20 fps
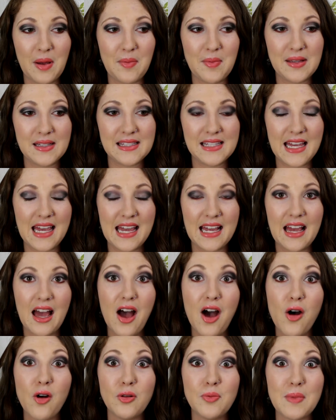I missing?
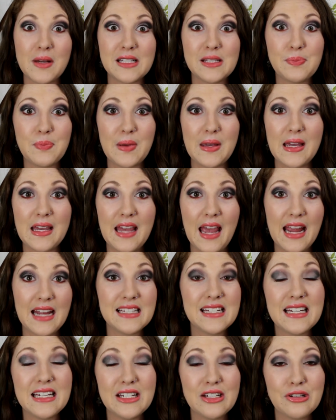Oh, it must be
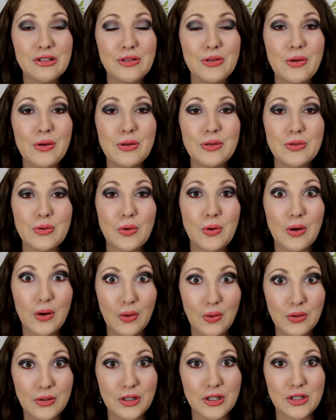eighteen years old or
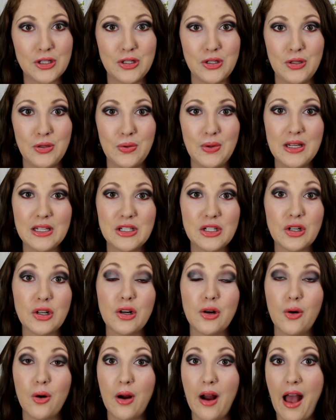older to
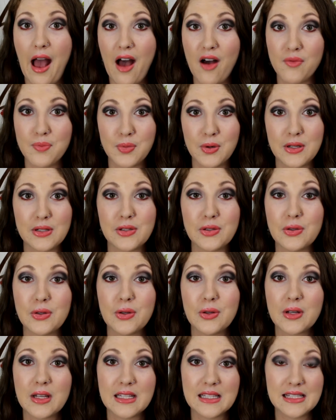enter, or have
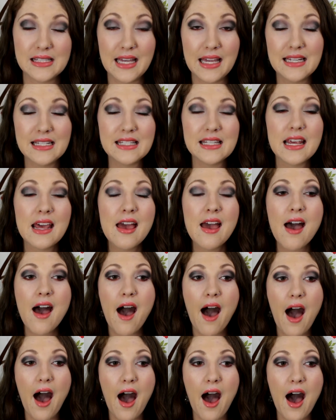parental consent.
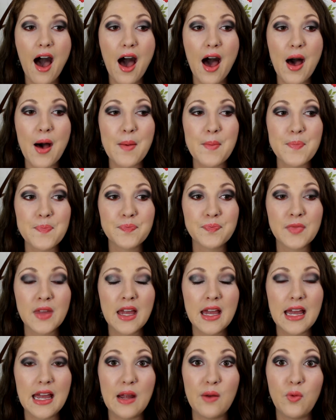Um,
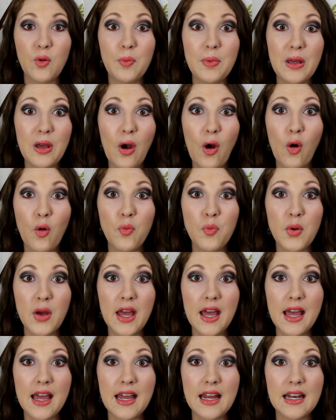it will be
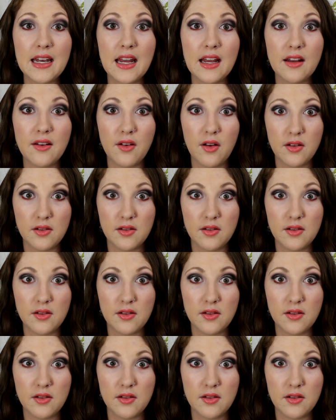open